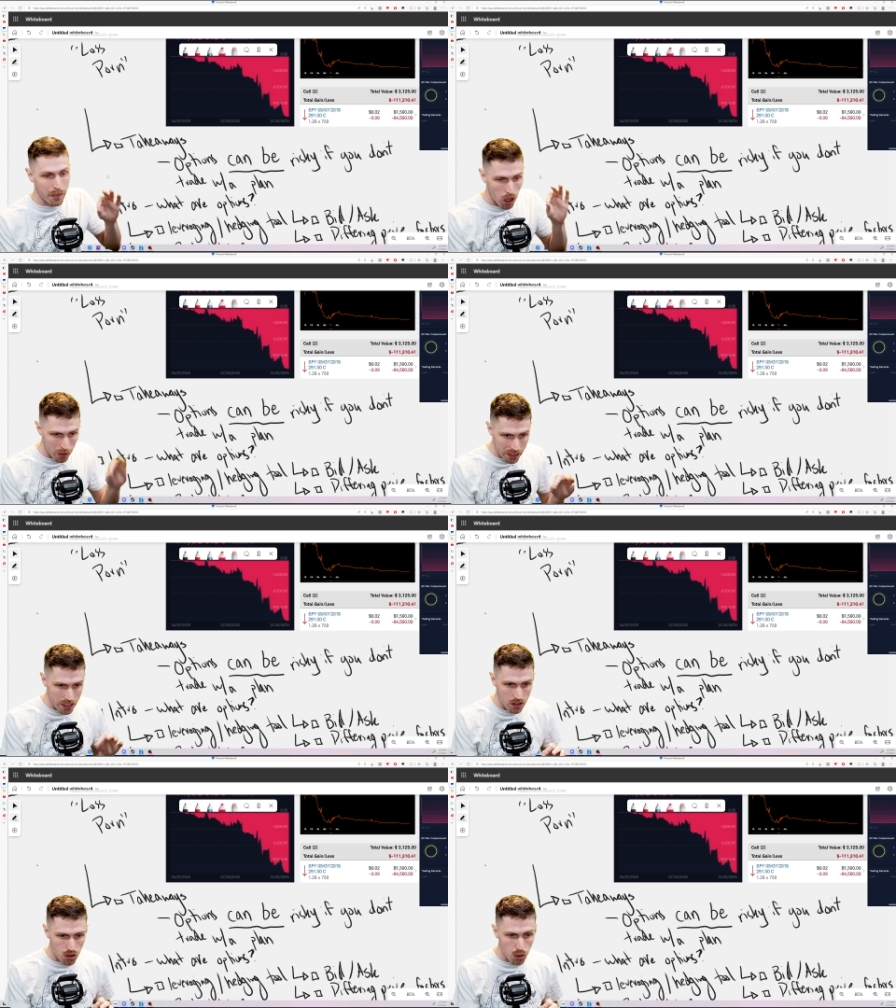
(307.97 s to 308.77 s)
Now, I'm going to get
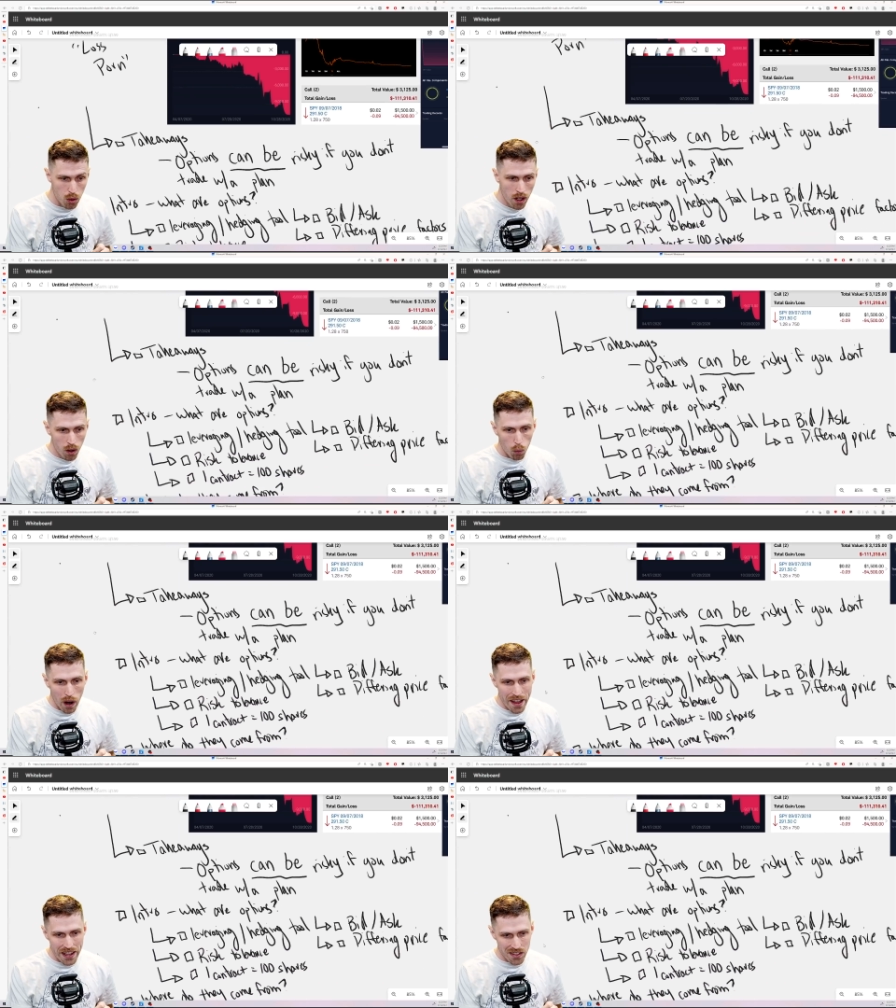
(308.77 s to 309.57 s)
into
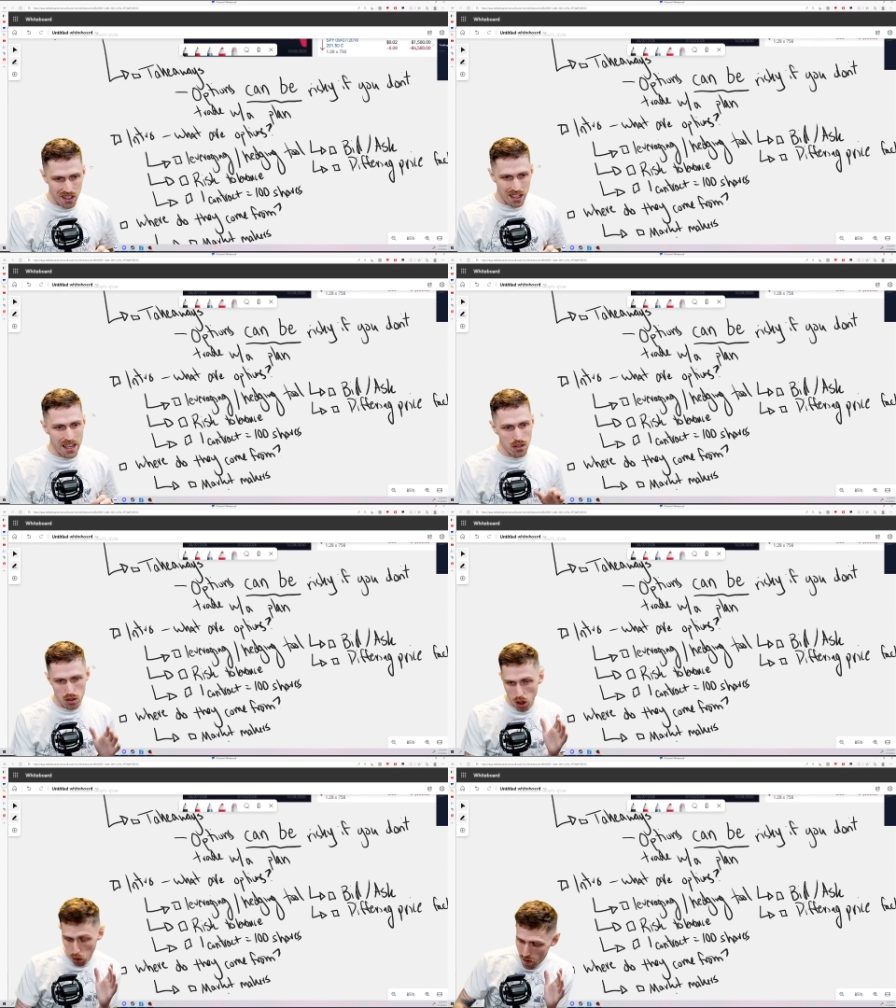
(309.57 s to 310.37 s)
why that's the case.
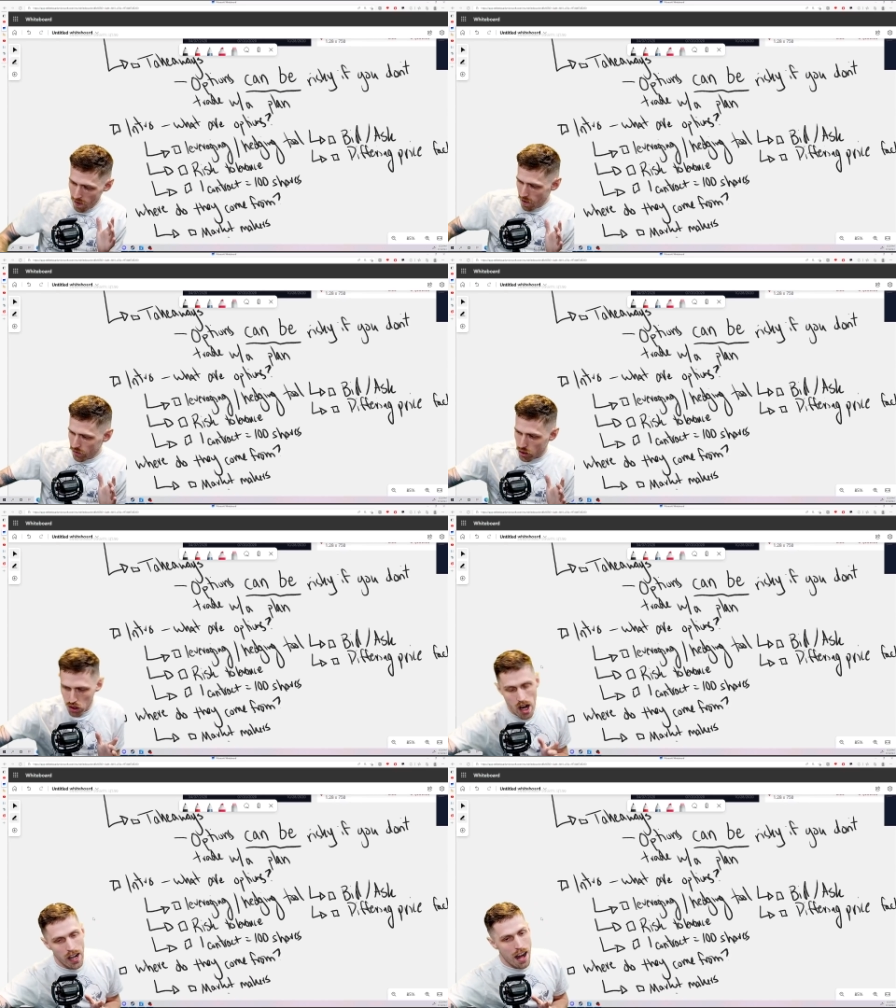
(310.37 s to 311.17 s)
So to
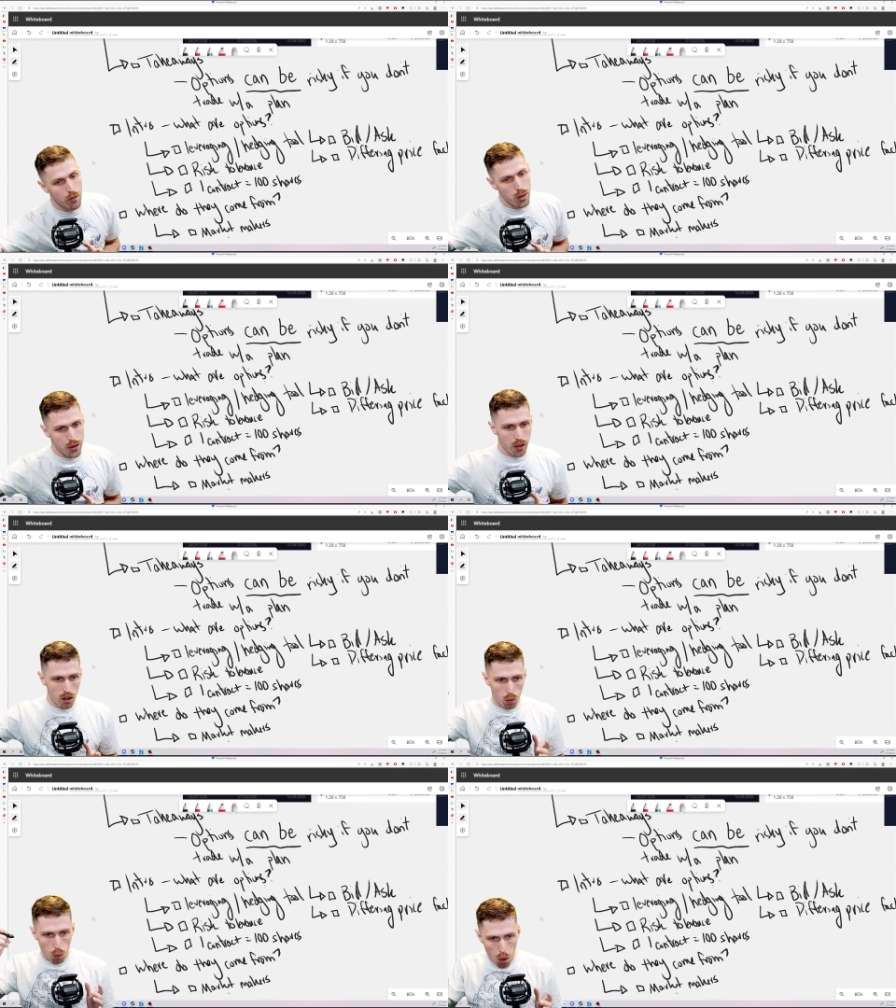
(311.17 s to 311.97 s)
start off with,
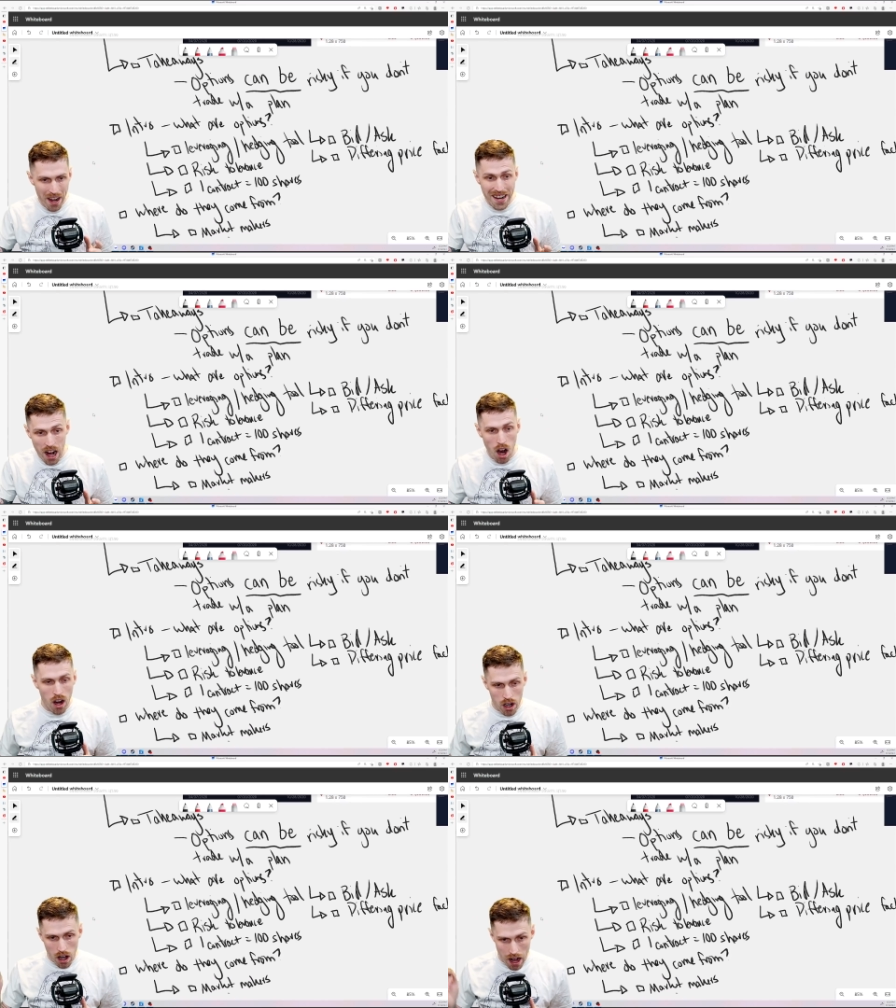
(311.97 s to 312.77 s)
what
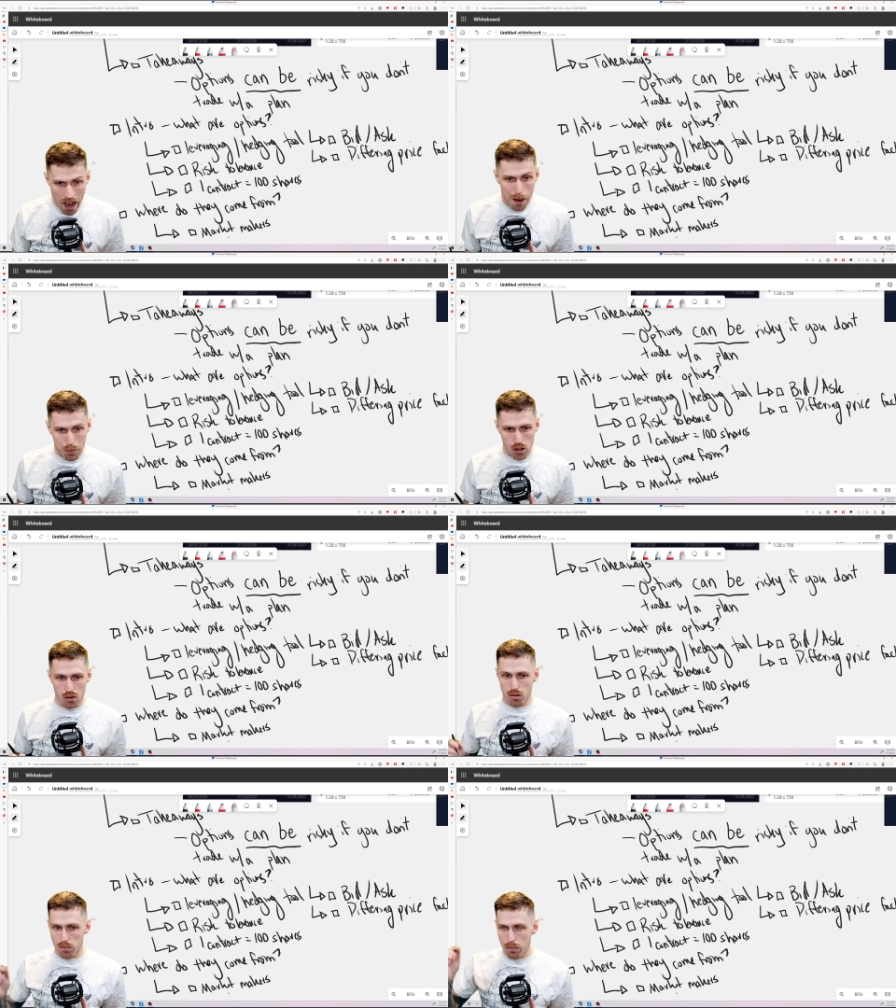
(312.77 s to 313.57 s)
are
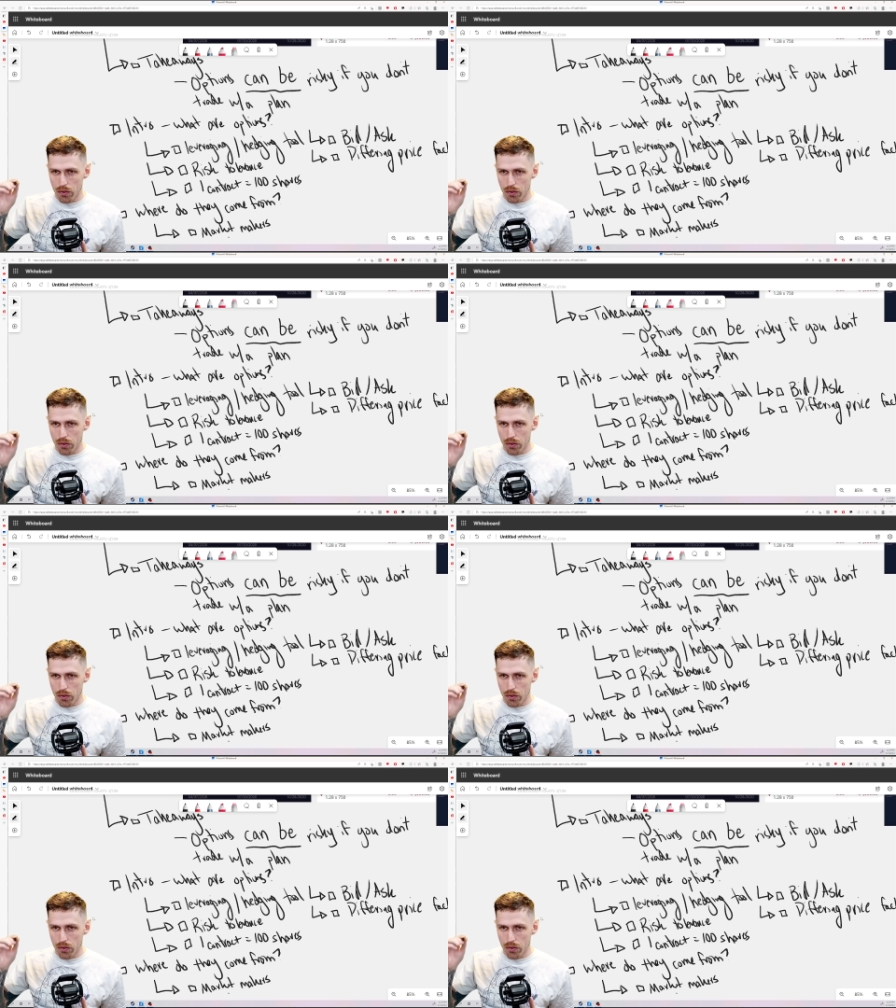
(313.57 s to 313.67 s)
options?